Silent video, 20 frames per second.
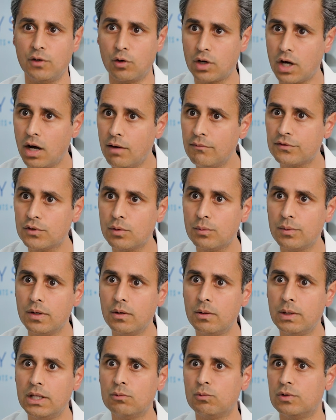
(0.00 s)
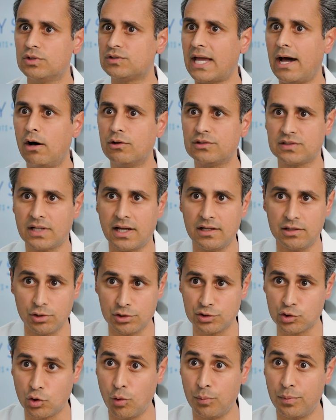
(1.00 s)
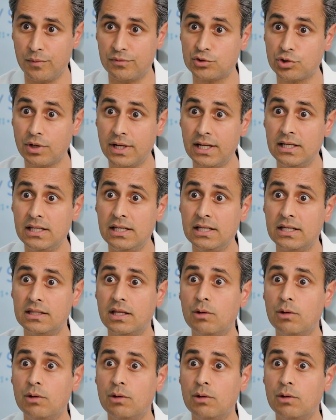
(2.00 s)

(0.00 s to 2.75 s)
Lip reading: feel comfortable with, was outside their scope of training,